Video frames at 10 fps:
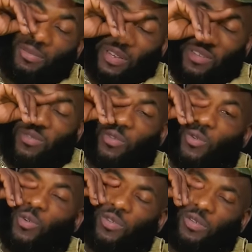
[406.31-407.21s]
Especially
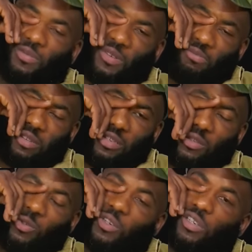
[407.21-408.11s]
growing up in a place
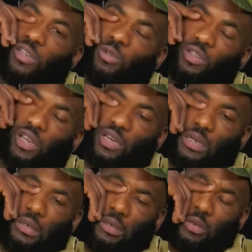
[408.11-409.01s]
where it was
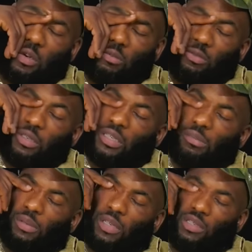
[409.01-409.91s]
kind of normal to
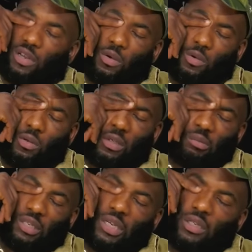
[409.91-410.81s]
be taught to
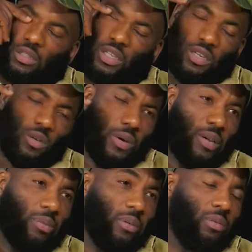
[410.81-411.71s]
be kind of scared of
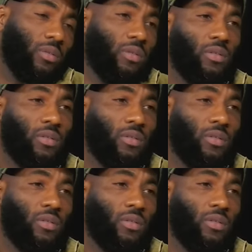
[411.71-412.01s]
white people.